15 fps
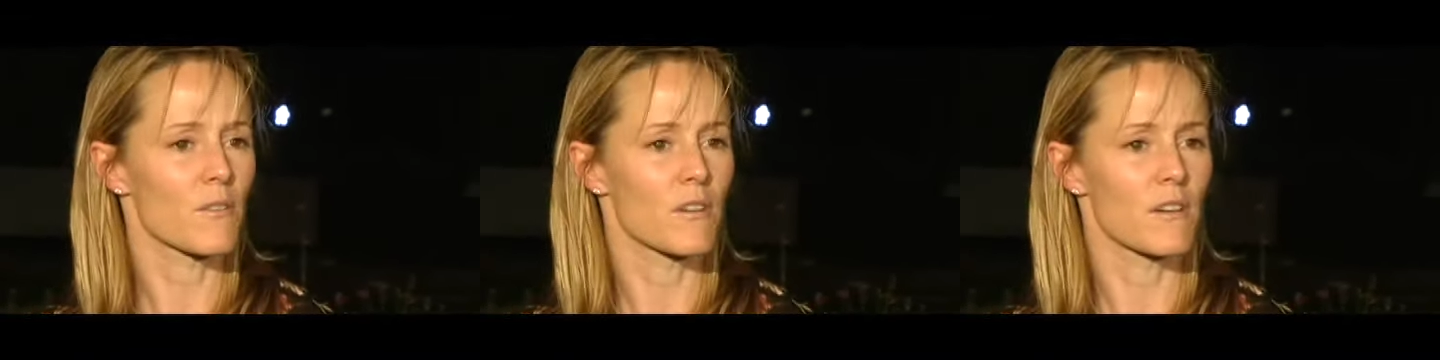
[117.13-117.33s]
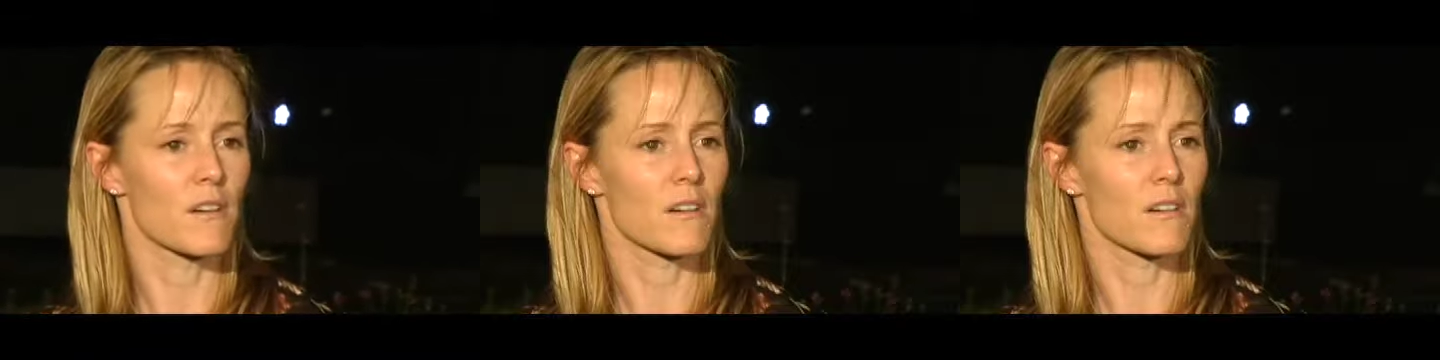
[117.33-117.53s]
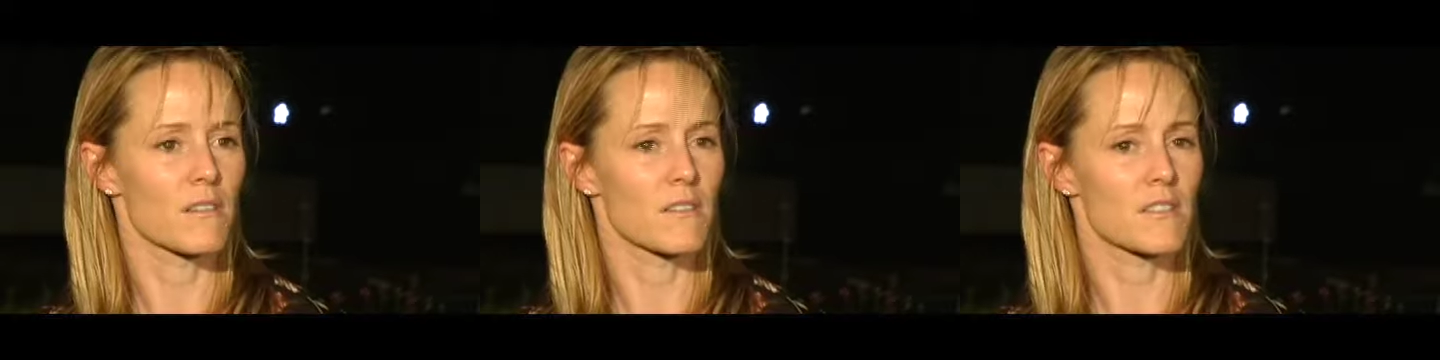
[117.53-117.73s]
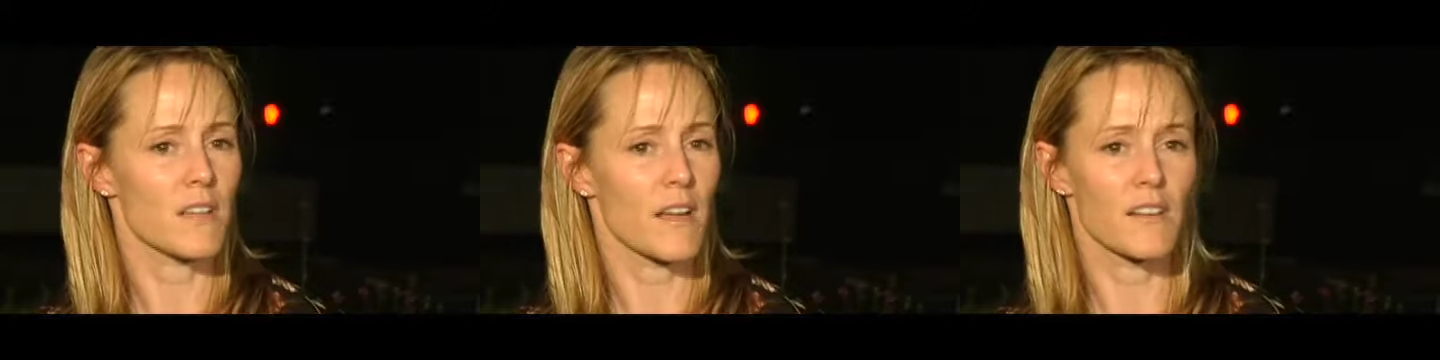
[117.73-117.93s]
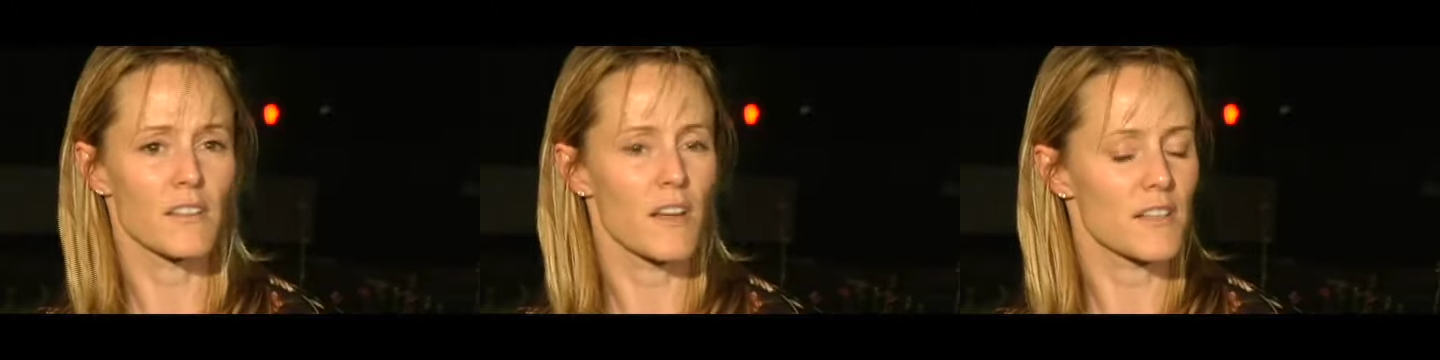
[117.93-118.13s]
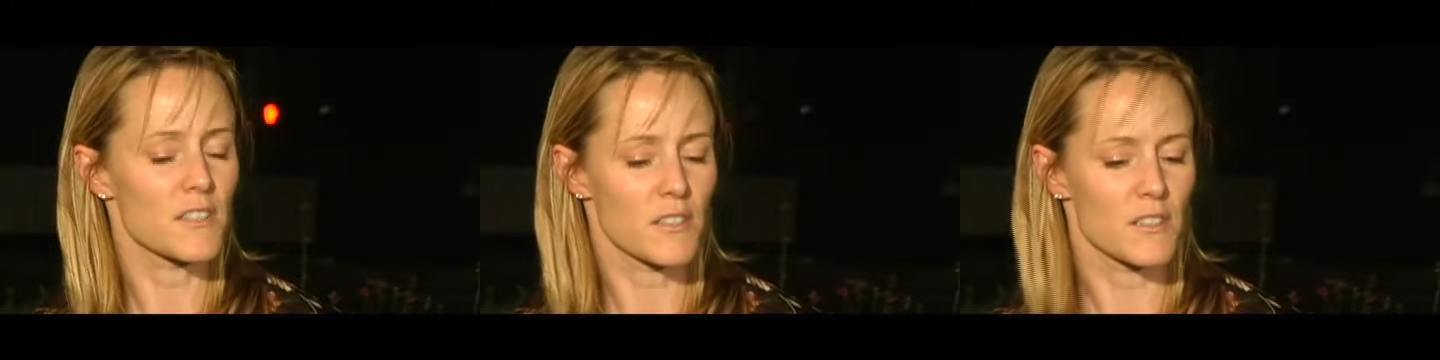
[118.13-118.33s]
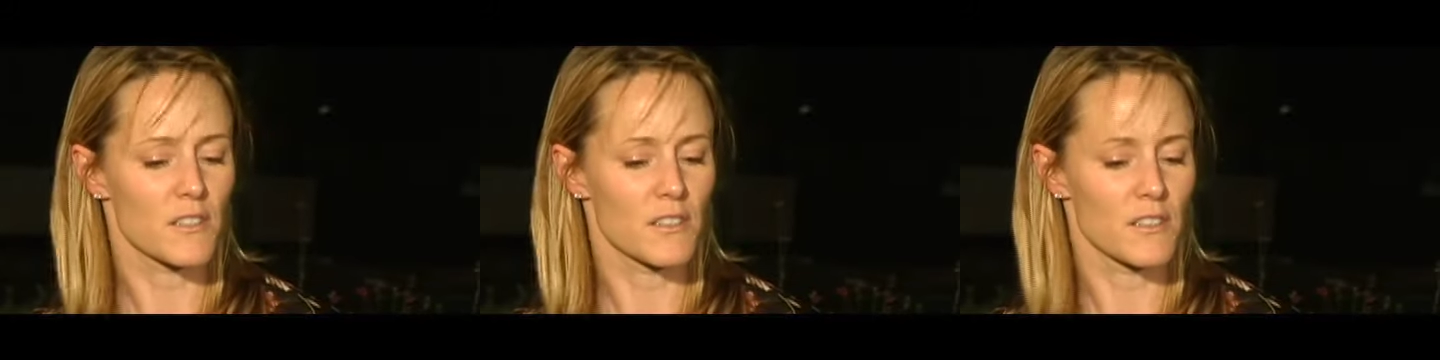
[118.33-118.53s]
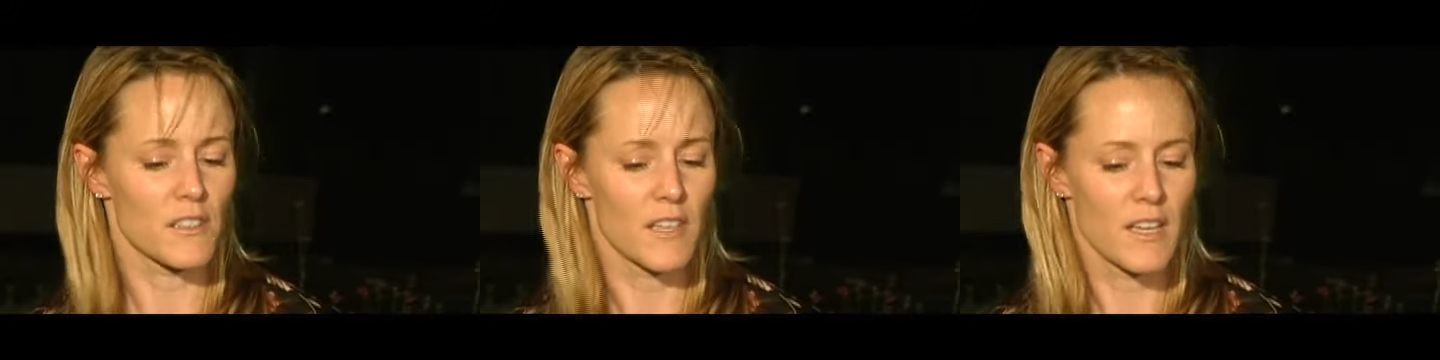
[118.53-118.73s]
or
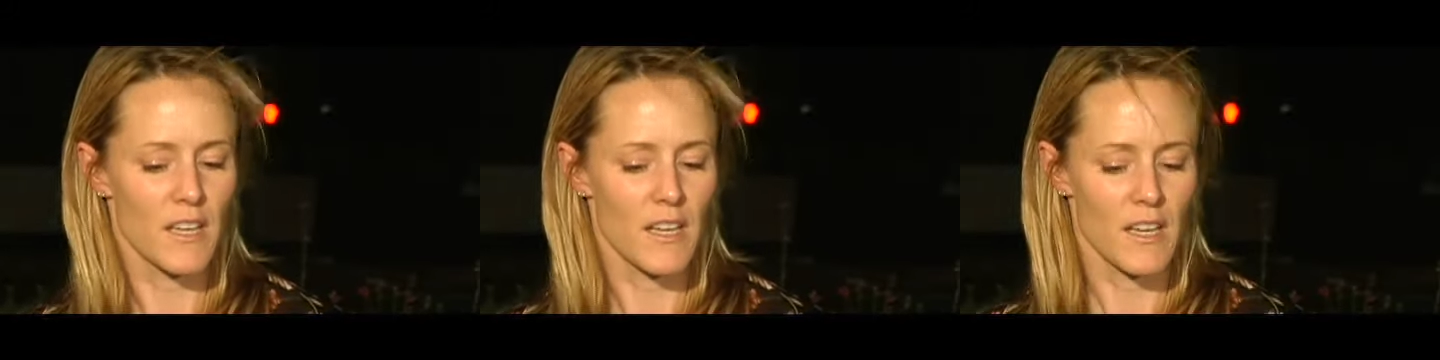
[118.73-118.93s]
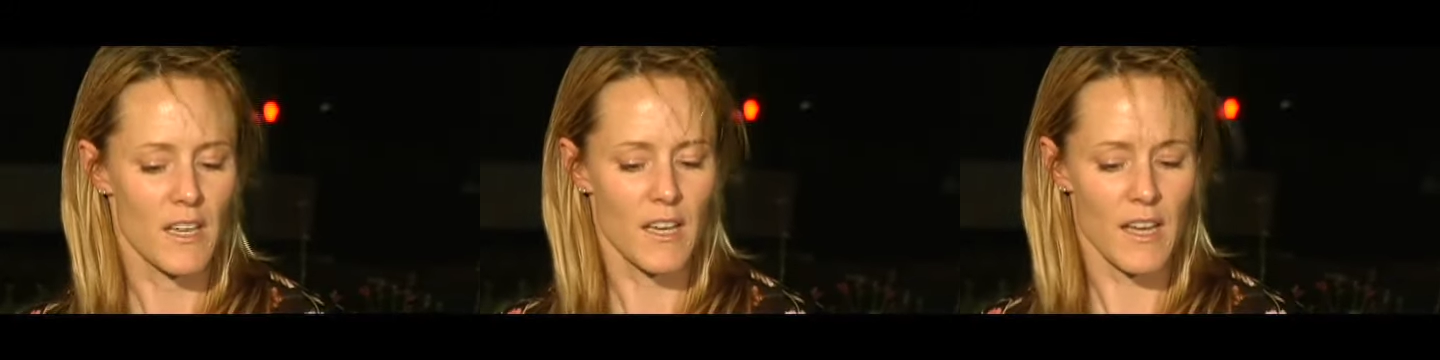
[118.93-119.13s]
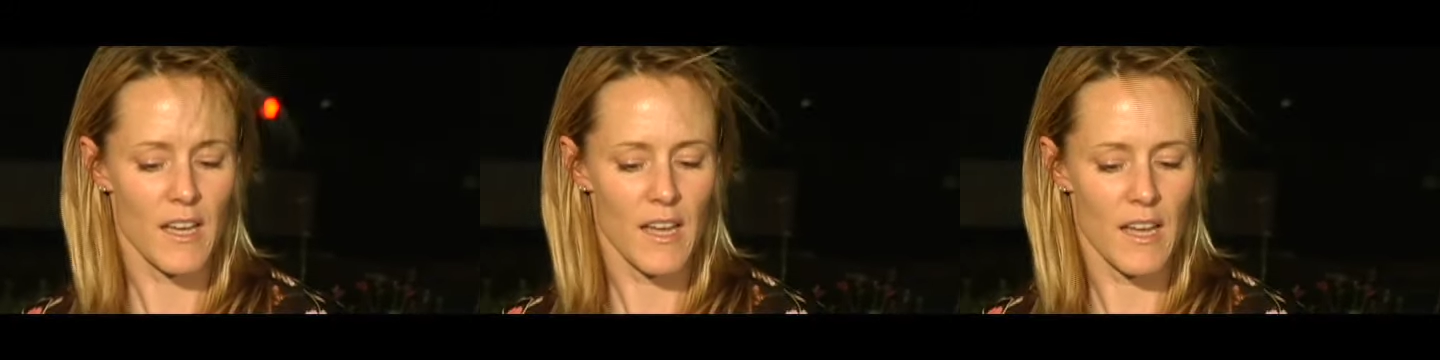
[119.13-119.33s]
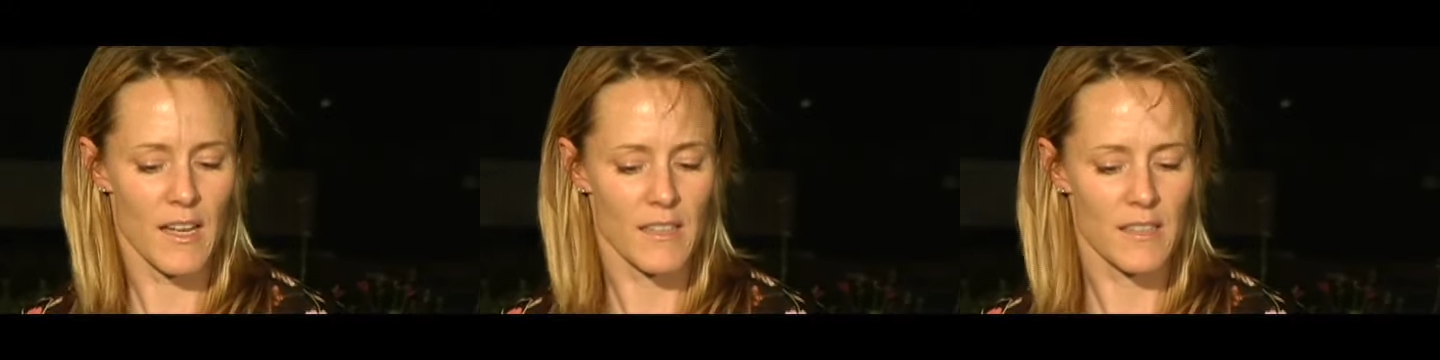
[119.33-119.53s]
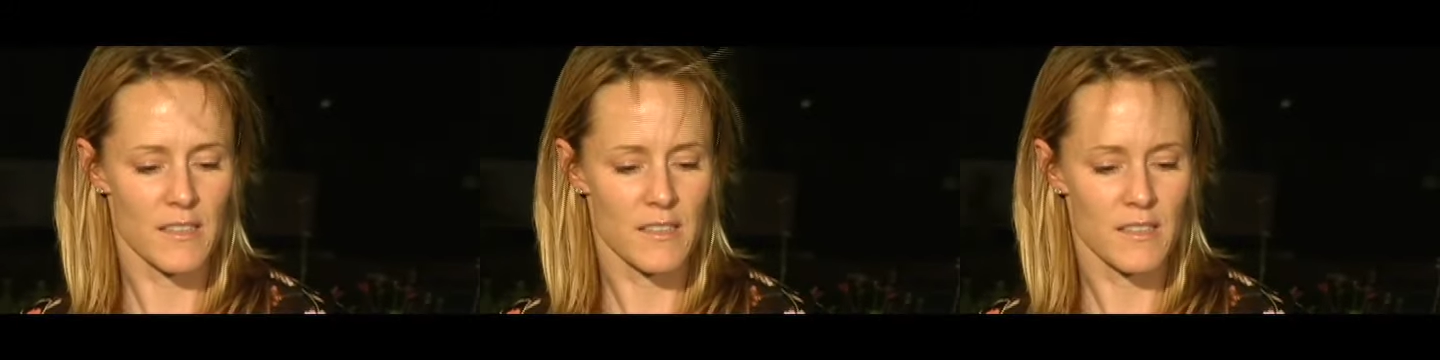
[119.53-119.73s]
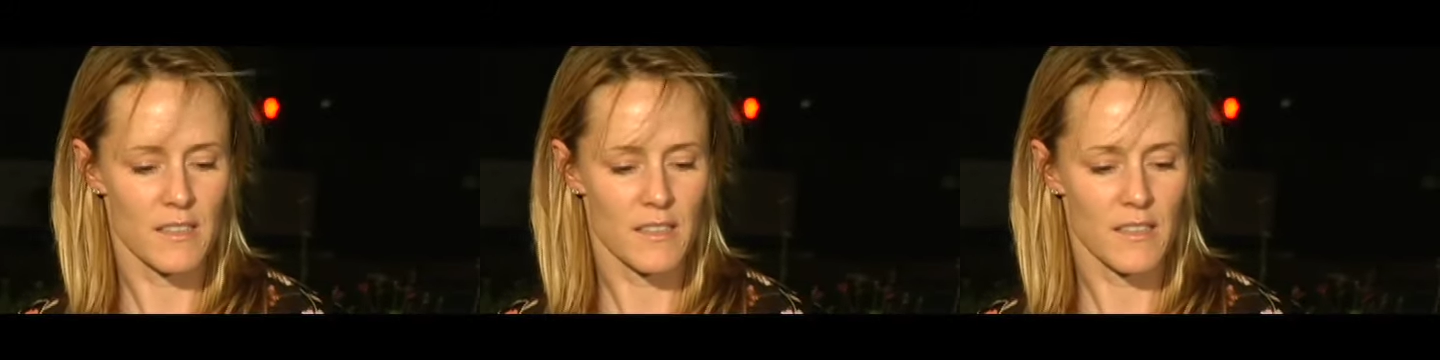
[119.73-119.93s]
psychological. And,